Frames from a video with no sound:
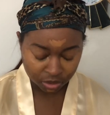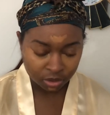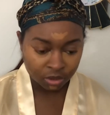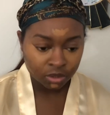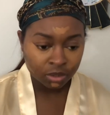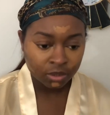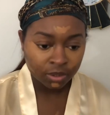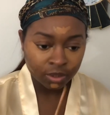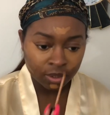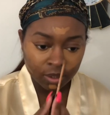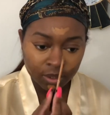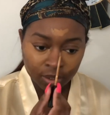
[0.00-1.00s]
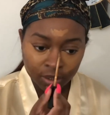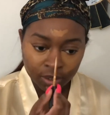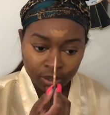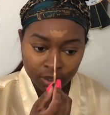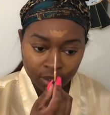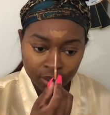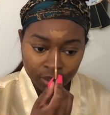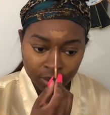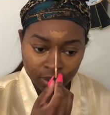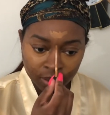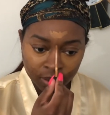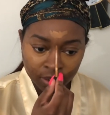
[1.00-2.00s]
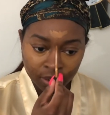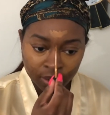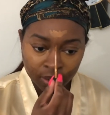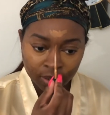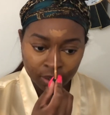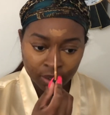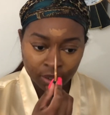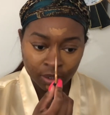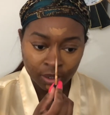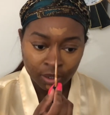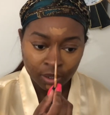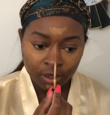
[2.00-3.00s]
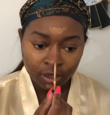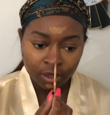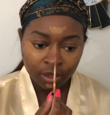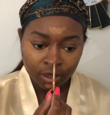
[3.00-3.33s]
[no speech]